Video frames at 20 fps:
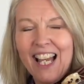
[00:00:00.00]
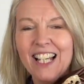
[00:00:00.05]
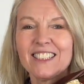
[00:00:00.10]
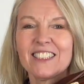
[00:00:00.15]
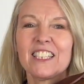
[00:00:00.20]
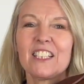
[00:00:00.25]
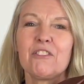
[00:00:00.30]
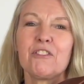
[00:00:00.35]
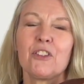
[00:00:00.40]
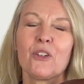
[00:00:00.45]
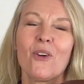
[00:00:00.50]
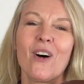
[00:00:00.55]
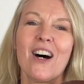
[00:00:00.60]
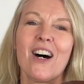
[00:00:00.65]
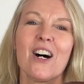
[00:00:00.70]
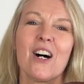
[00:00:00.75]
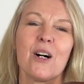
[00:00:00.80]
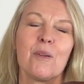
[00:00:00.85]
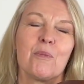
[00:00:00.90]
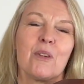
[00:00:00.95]
Give your
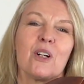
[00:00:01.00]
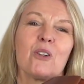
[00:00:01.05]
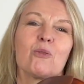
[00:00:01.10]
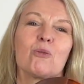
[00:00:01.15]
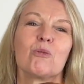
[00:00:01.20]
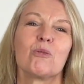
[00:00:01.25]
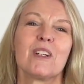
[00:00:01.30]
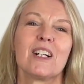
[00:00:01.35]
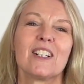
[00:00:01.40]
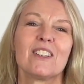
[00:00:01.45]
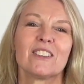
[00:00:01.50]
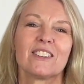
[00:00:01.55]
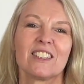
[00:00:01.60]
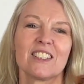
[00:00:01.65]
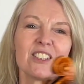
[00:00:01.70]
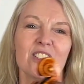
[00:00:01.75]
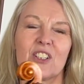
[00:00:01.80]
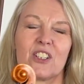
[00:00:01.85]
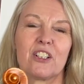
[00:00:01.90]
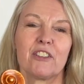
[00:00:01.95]
arm a
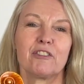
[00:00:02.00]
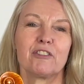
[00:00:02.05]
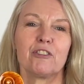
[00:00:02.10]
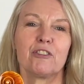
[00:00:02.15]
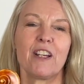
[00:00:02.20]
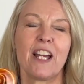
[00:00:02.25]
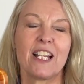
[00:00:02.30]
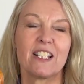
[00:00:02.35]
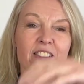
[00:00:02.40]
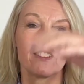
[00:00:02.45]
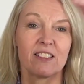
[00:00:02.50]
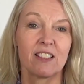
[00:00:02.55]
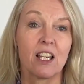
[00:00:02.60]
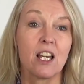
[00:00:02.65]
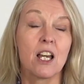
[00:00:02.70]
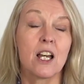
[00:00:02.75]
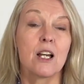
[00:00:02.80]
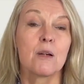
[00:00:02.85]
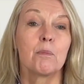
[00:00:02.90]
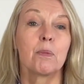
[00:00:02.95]
well-deserved rest,
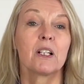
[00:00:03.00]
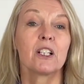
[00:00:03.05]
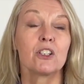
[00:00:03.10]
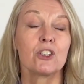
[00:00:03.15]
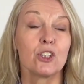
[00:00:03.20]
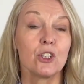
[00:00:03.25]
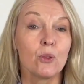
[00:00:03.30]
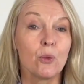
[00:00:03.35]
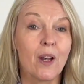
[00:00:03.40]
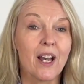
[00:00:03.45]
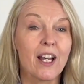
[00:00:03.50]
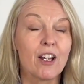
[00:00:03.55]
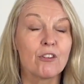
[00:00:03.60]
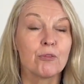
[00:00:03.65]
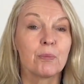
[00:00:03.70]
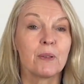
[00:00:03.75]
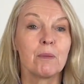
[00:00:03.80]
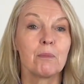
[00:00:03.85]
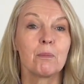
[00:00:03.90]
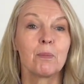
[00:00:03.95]
because you have
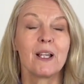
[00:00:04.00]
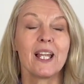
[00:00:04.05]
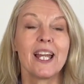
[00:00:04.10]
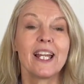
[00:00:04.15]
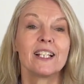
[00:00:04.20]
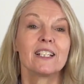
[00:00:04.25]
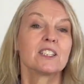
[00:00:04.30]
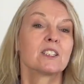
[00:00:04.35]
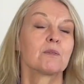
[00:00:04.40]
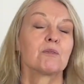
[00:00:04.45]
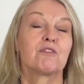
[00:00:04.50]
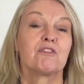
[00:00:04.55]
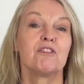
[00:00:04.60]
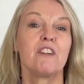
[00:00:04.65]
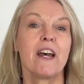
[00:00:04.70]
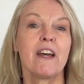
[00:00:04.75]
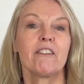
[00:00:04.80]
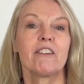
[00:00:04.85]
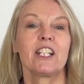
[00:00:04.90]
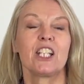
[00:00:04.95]
been playing some
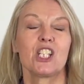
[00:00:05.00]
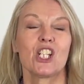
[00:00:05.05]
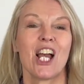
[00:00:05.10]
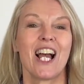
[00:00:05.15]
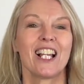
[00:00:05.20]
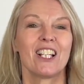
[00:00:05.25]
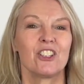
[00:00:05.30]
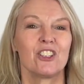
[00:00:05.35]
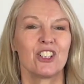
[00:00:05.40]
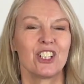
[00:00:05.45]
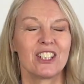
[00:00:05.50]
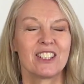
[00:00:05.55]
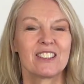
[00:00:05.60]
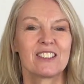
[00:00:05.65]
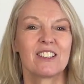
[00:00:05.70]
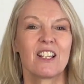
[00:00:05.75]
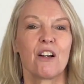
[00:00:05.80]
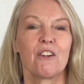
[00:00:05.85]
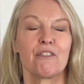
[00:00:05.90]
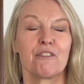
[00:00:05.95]
very challenging
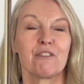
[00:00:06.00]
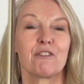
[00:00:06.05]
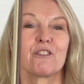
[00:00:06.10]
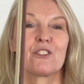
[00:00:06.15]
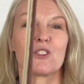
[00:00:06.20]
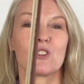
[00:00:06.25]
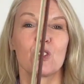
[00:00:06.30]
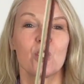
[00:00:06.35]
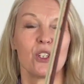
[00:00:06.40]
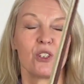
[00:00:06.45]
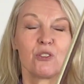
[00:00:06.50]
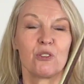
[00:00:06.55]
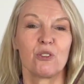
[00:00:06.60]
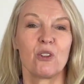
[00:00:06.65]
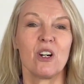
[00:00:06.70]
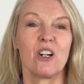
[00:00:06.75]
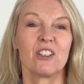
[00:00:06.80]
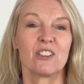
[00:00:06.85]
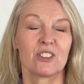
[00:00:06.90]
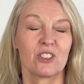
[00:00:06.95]
stuff so
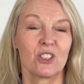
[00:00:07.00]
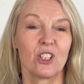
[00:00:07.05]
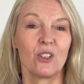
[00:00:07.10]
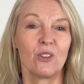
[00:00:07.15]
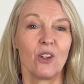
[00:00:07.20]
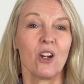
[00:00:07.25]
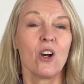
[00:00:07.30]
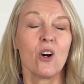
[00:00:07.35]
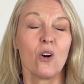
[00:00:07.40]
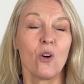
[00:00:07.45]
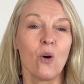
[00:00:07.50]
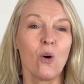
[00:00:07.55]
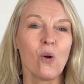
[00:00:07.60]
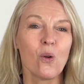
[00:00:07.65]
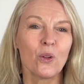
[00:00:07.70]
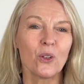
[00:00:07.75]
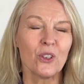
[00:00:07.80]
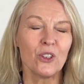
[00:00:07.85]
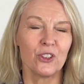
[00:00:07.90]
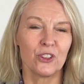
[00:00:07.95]
far. So all
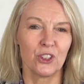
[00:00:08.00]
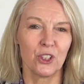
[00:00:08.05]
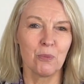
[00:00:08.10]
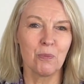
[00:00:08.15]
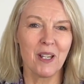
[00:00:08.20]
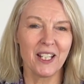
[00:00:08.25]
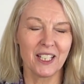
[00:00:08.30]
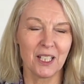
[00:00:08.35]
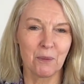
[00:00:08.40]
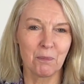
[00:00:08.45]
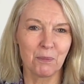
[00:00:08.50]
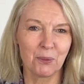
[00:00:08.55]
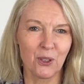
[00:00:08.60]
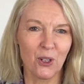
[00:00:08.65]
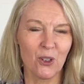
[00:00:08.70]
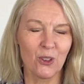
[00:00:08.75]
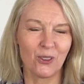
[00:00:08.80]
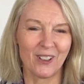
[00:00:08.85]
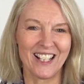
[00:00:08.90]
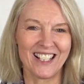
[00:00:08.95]
good, you're making
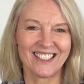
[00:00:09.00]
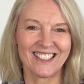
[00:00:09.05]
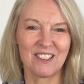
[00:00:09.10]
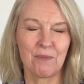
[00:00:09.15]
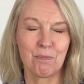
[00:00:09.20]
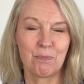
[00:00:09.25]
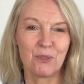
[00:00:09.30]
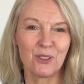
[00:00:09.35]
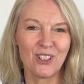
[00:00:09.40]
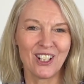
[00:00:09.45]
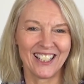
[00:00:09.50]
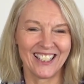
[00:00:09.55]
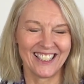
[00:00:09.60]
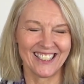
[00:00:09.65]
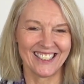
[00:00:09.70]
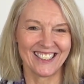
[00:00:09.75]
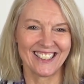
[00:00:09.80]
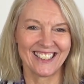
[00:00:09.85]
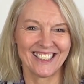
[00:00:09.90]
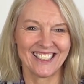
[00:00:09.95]
progress, brilliant.